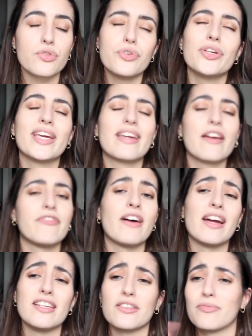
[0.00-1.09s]
or you can get
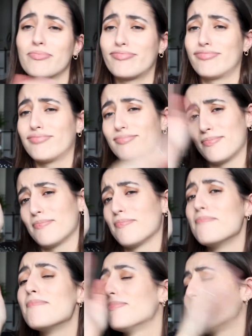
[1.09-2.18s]
fined
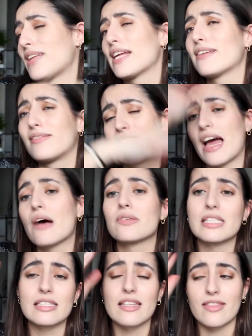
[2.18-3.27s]
like
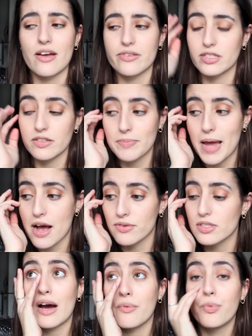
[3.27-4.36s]
thousands and thousands of pounds.
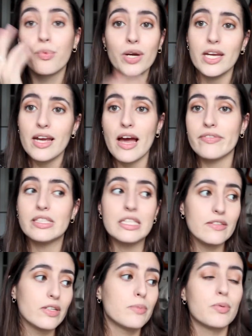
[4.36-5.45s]
We have a
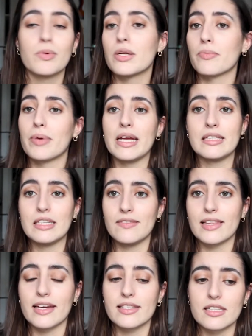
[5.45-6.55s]
TV, but we don't pay TV
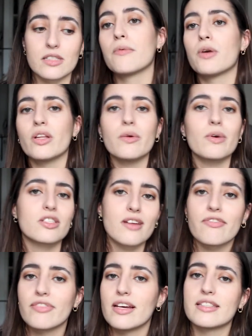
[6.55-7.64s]
license. We only watch
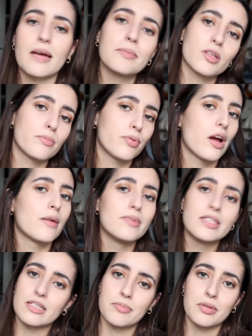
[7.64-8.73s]
Netflix, Amazon Prime,
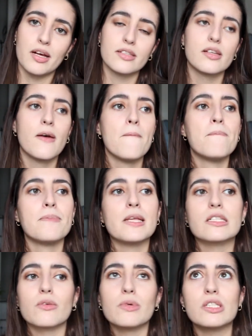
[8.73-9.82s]
Disney Plus.
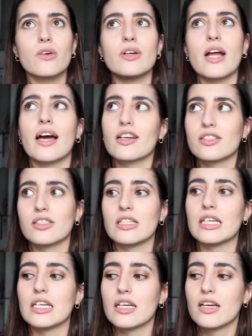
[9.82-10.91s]
So we don't
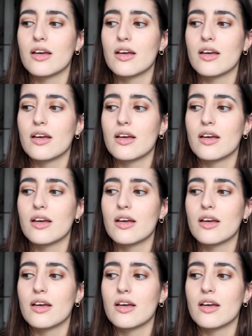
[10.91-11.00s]
actually